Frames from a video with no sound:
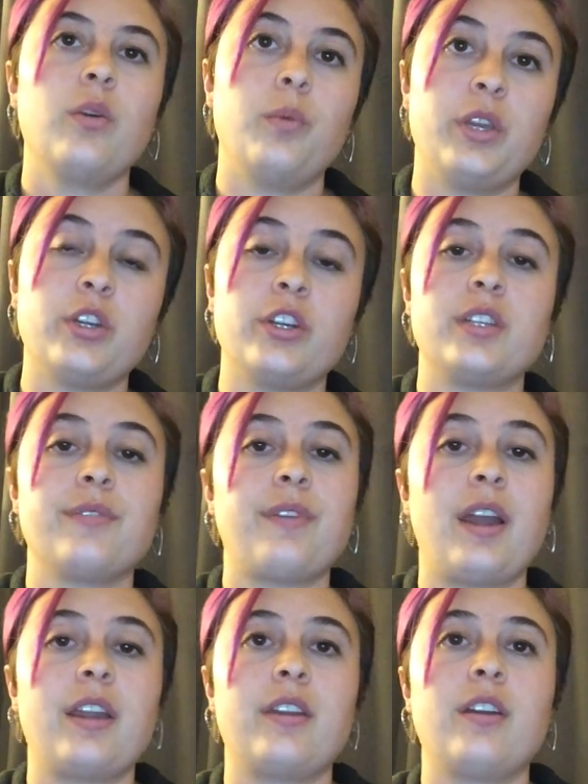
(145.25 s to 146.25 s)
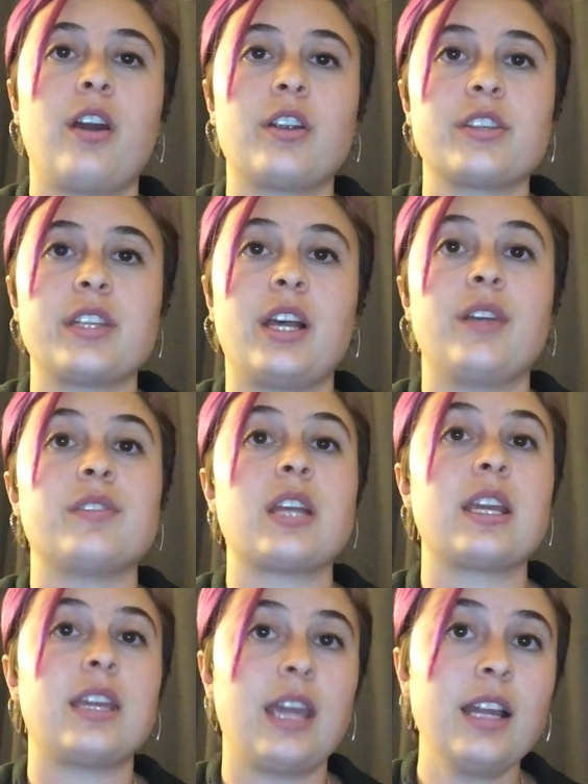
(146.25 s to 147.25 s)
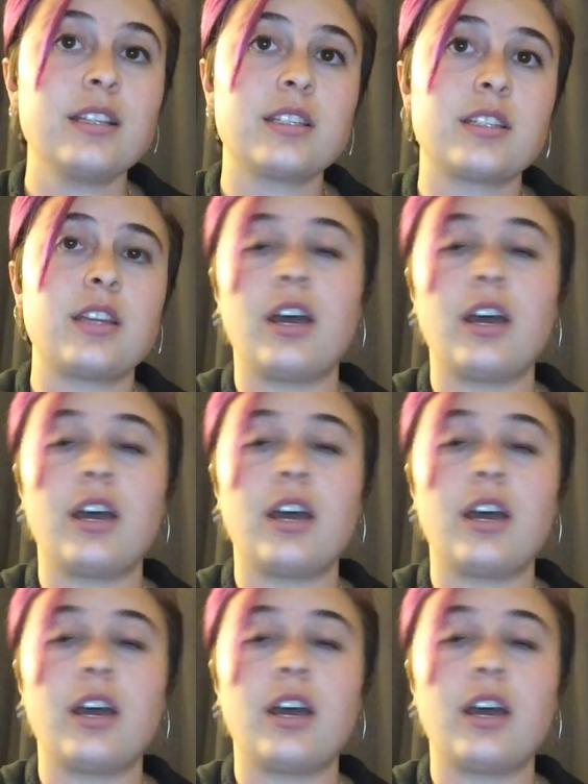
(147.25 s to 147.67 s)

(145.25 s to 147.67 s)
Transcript: We could define ourselves against